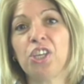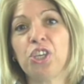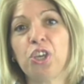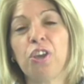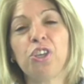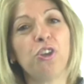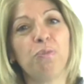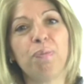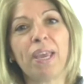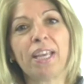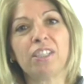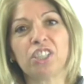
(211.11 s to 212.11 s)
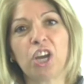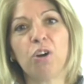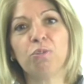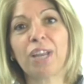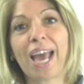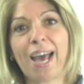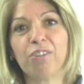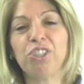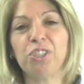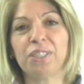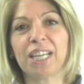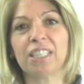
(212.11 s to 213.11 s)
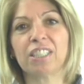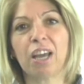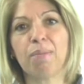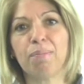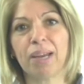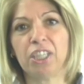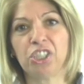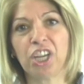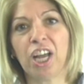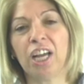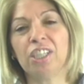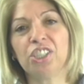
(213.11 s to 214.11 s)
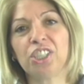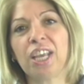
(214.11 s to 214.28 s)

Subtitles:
you being told how to use that time by a judge.